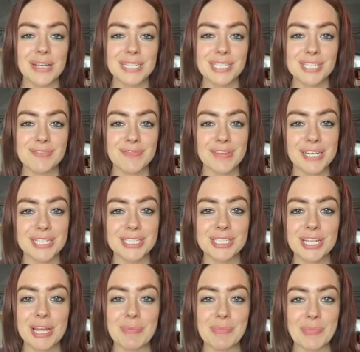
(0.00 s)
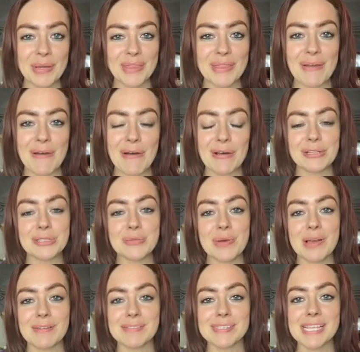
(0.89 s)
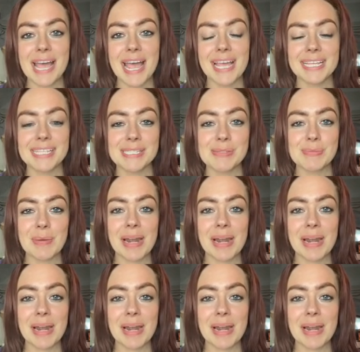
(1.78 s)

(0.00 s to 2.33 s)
I just finished up with all 12 signs,